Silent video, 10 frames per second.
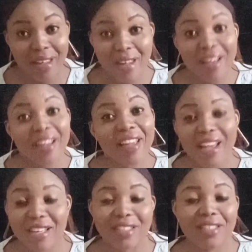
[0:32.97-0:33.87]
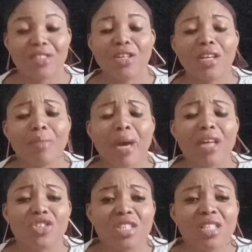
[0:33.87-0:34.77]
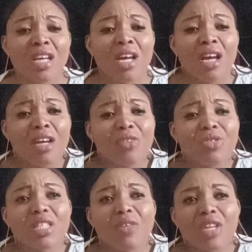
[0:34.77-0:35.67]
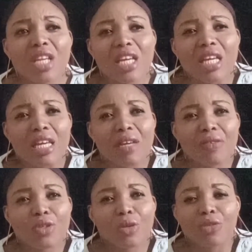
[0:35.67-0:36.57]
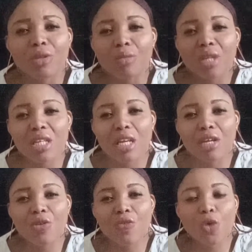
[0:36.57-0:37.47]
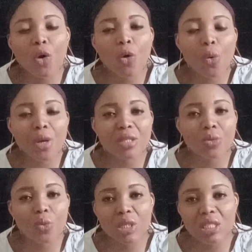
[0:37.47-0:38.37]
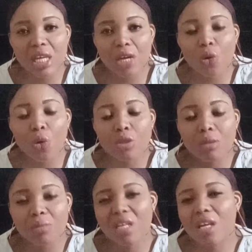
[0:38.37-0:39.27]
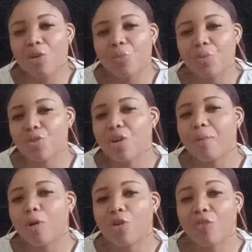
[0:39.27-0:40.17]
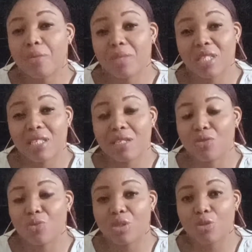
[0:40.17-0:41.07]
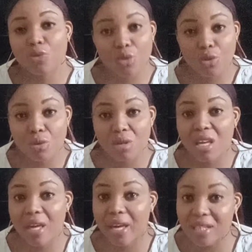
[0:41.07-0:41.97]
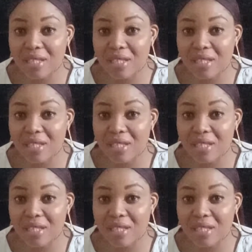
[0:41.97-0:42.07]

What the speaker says: Yes, you can imagine receiving a gift of something that you've always wanted, or something that your prescriber or your pharmacist has always told you to get,